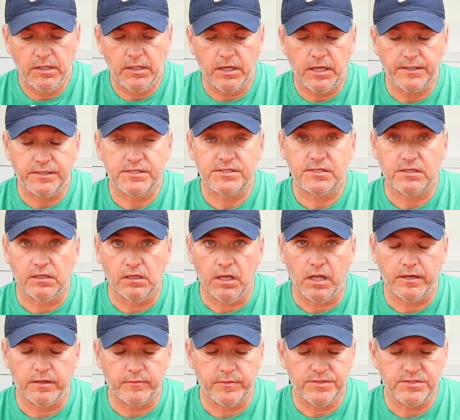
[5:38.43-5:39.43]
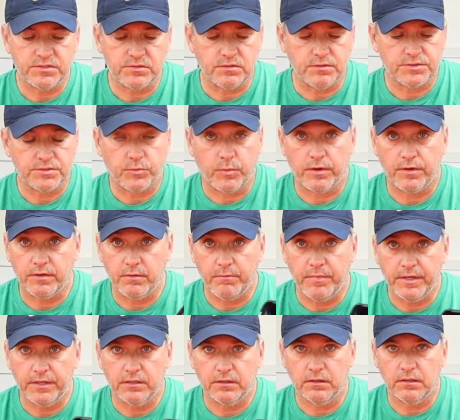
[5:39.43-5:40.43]
I just did a lot of research. One of the
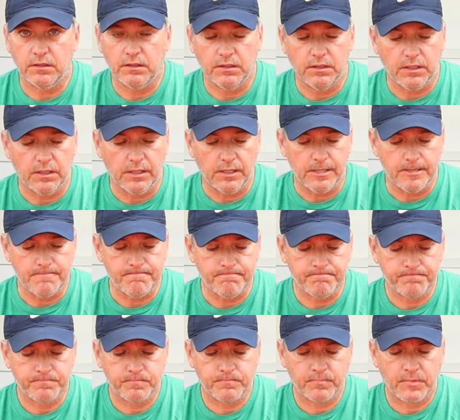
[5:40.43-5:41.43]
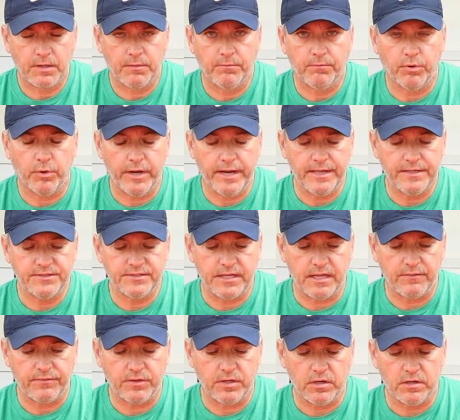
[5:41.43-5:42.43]
better brands
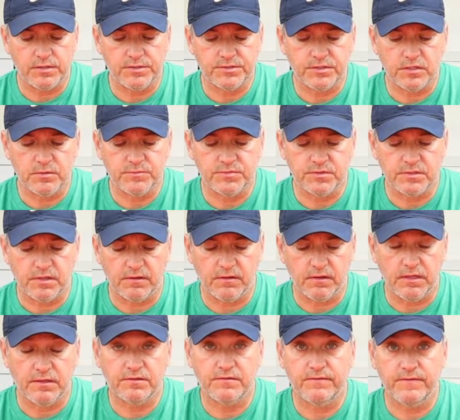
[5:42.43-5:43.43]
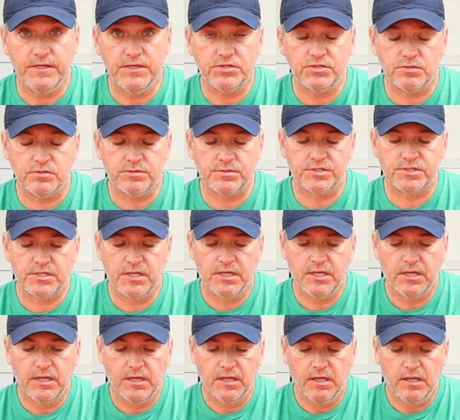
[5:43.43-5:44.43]
out there in terms of its features
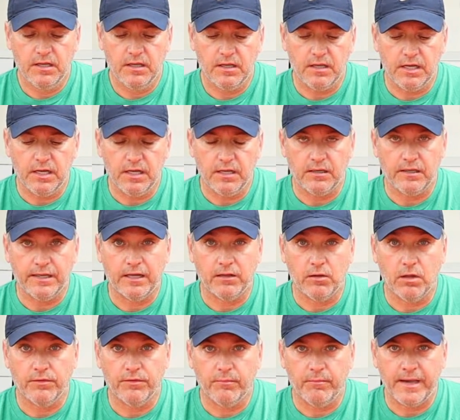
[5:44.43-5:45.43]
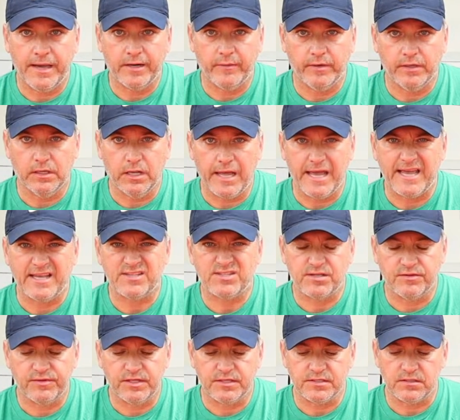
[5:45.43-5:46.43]
and how long the battery lasts
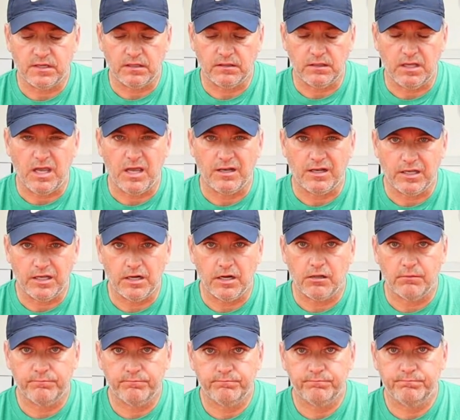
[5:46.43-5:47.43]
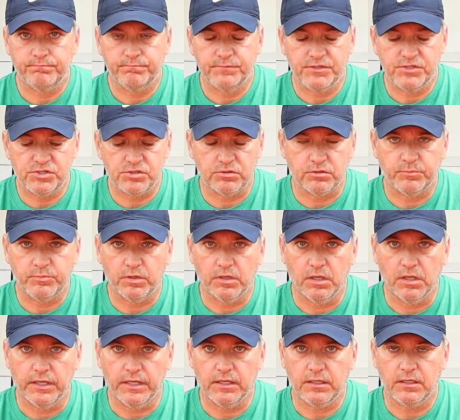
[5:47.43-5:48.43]
and things like that. Again, I'll be sure to put a
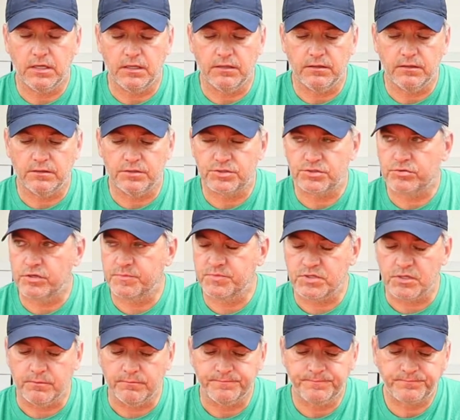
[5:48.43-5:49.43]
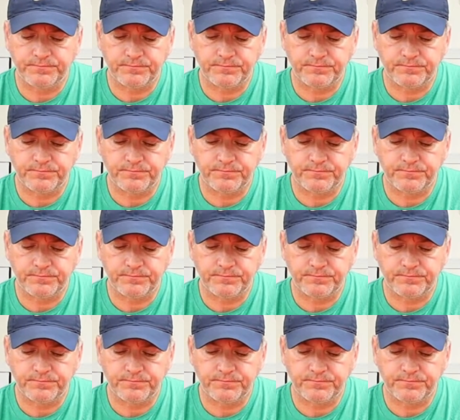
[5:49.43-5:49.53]
link in the description.